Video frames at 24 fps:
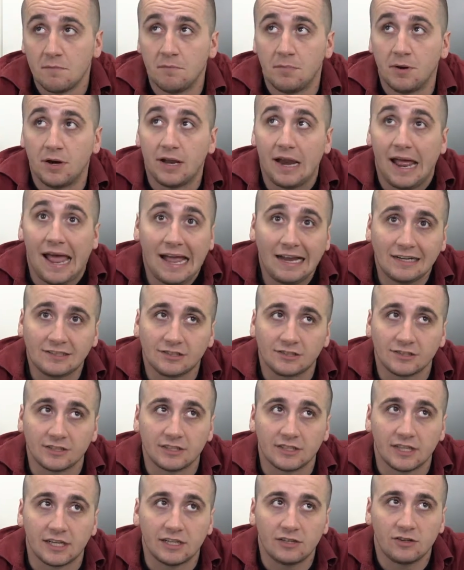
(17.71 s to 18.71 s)
But
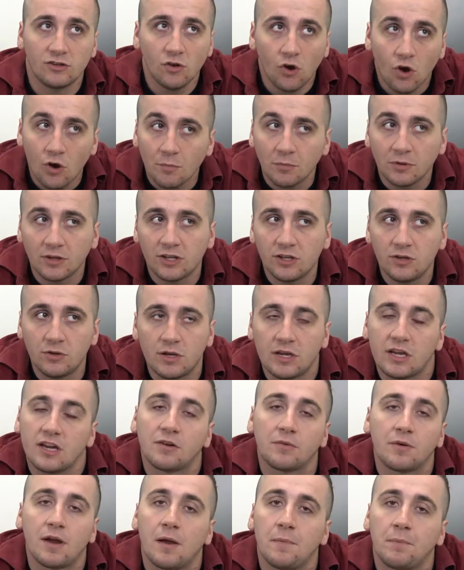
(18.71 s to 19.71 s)
actually, normally you can
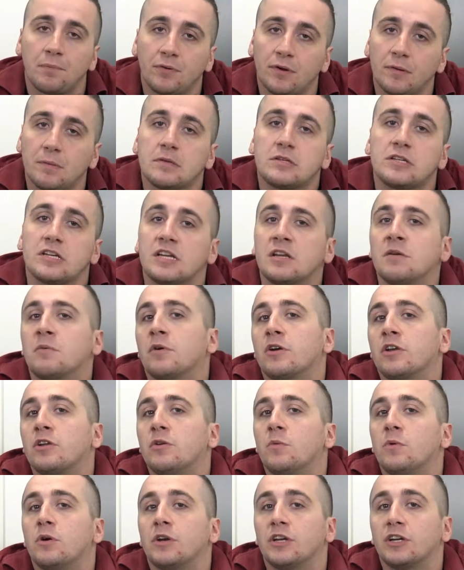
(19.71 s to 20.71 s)
get around pretty much anywhere
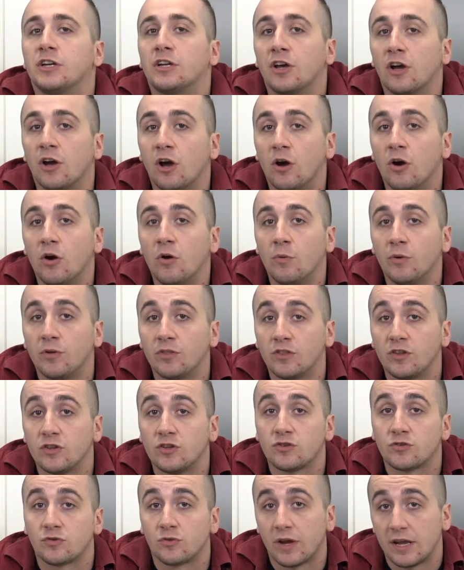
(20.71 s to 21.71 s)
you want to go with
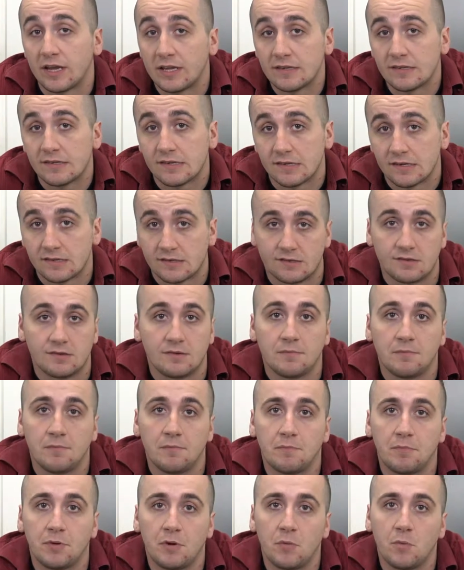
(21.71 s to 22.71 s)
the train
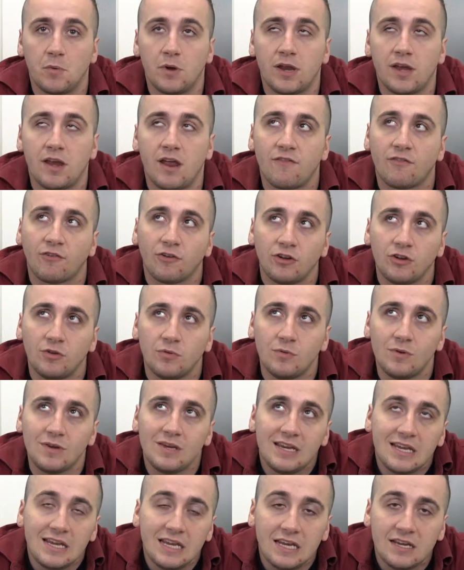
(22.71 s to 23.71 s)
system, but whenever you
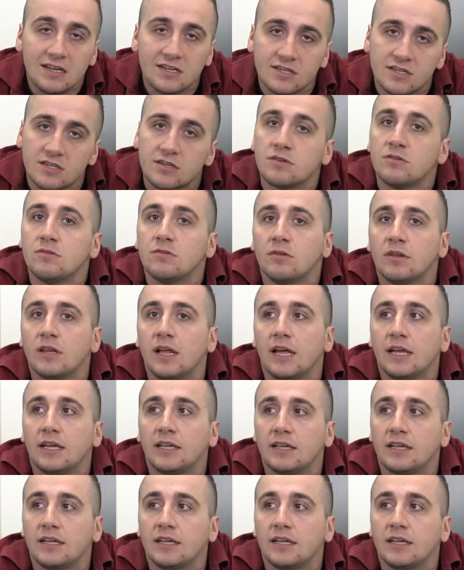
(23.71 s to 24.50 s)
need to,